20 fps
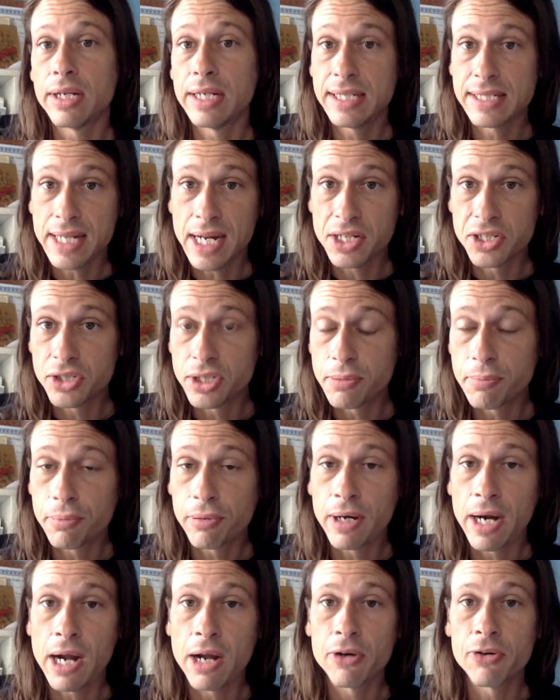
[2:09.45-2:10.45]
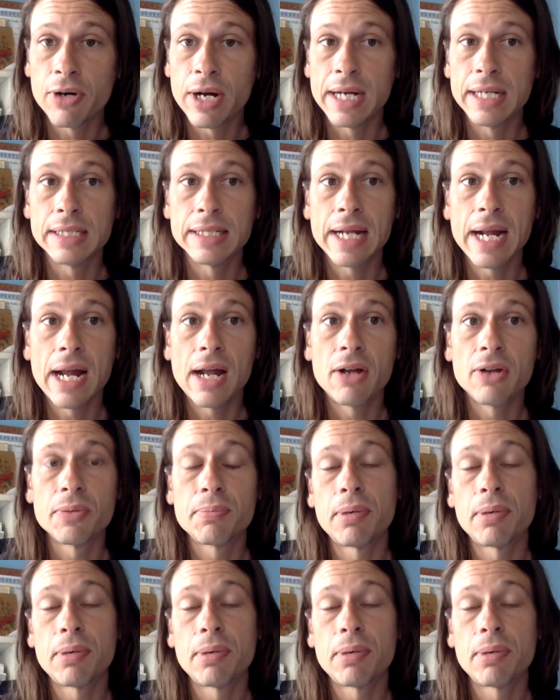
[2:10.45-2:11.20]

he's actually proud right now,